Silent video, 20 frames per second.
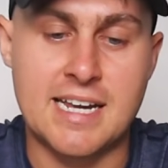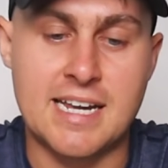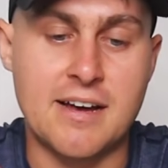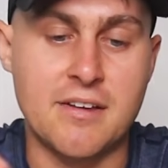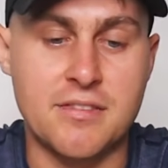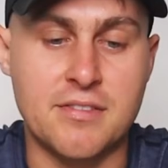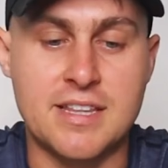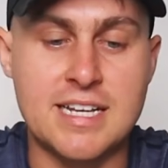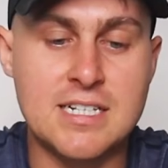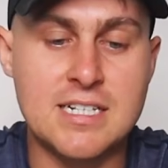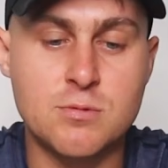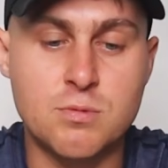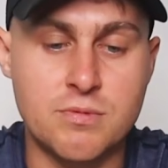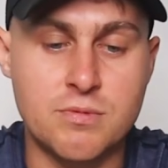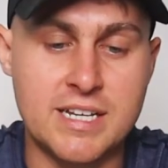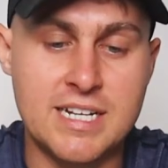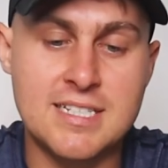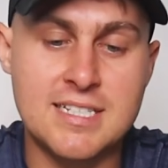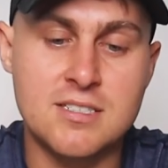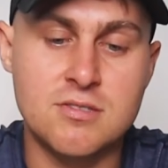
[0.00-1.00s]
Now these
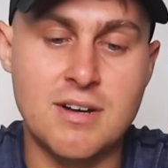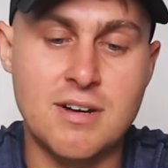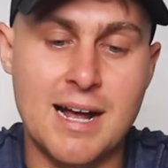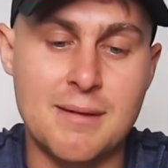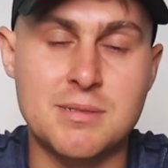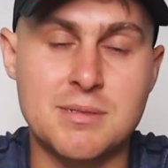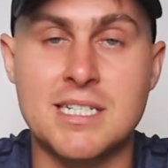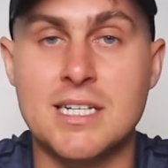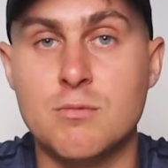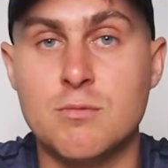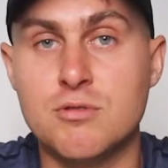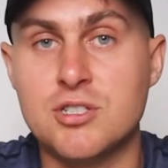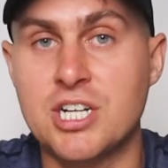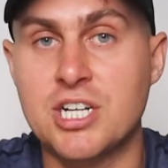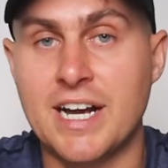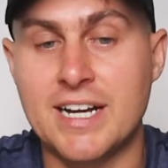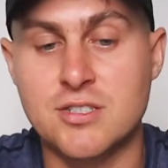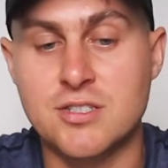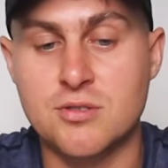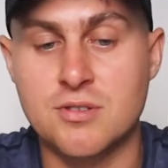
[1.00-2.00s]
little apps here will
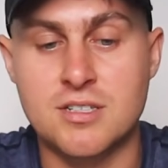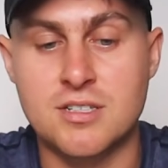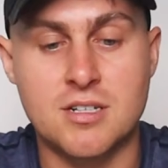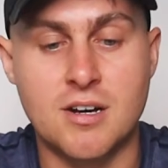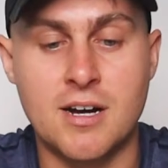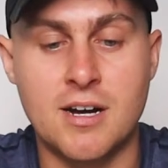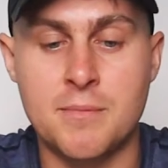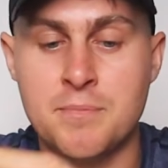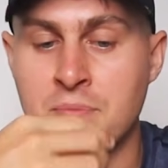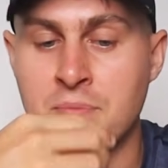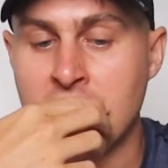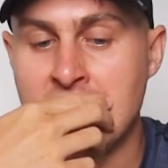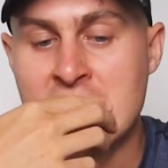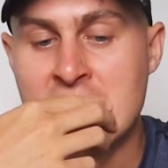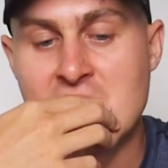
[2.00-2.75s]
change all the time,